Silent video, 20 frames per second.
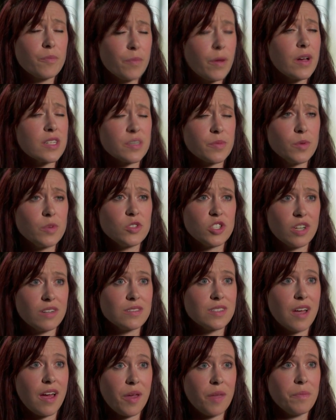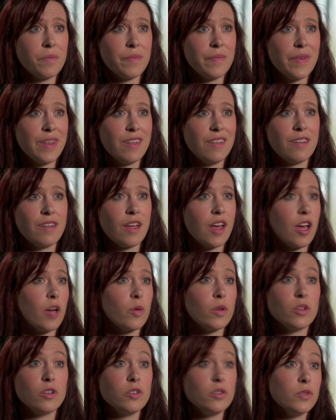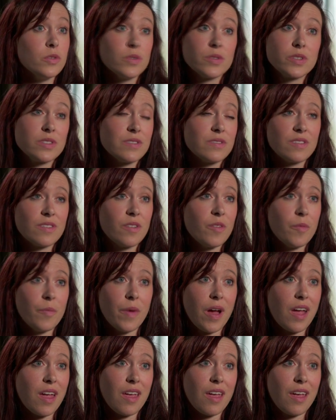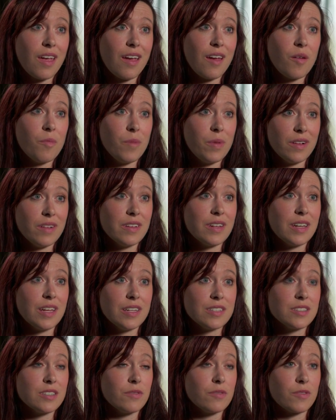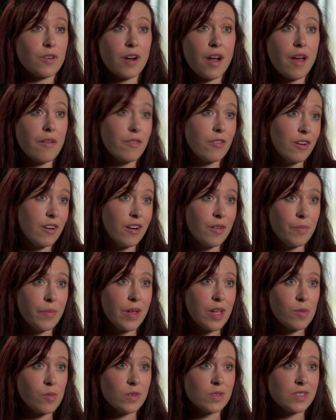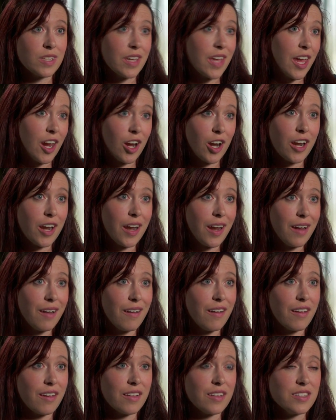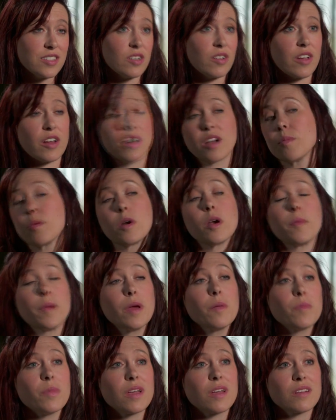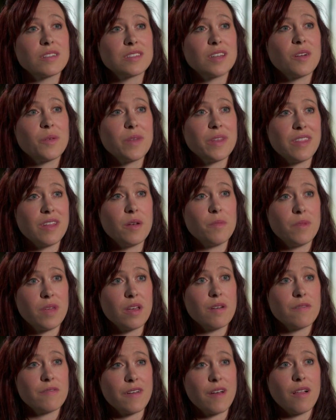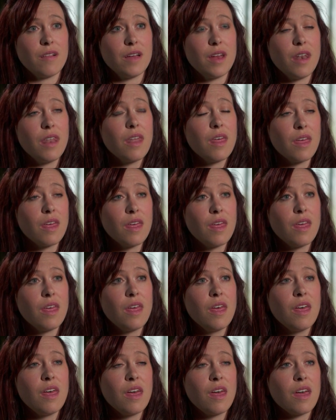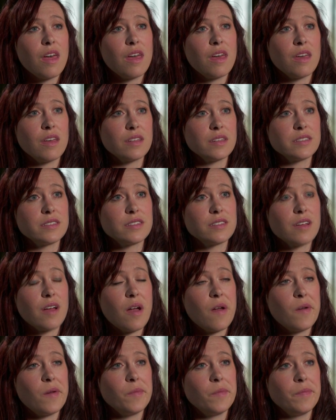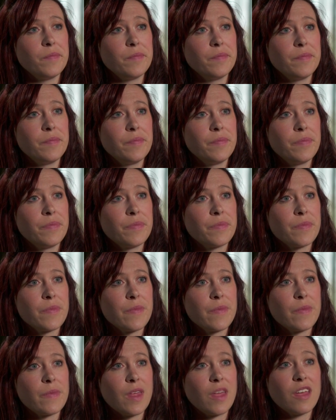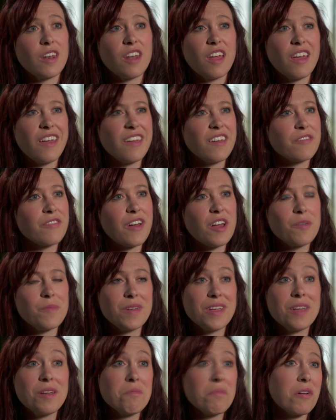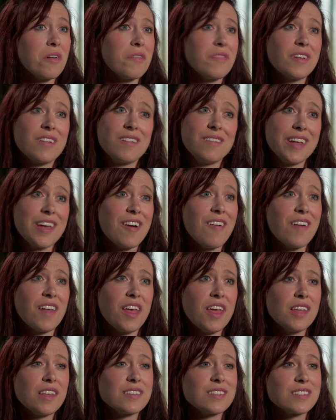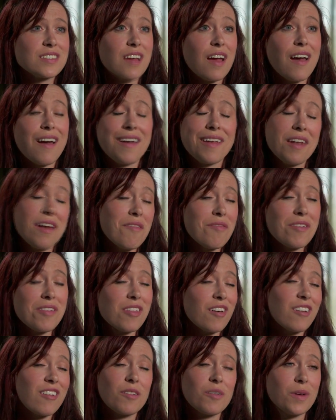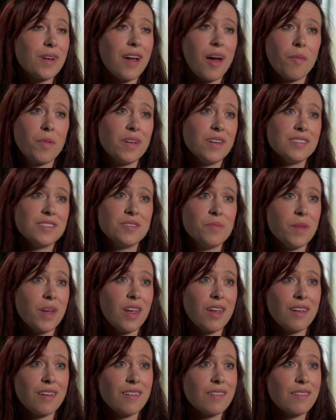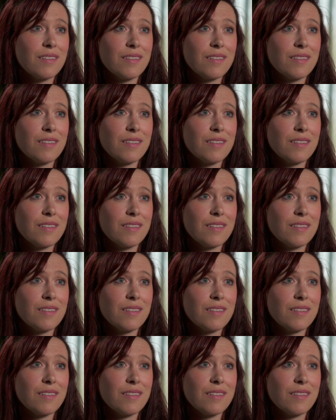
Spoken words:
possible jail time. I would lose my ability to forever be able to carry a concealed carry permit because I would then be a felon. And if I'm being perfectly honest, I never thought it would happen to me.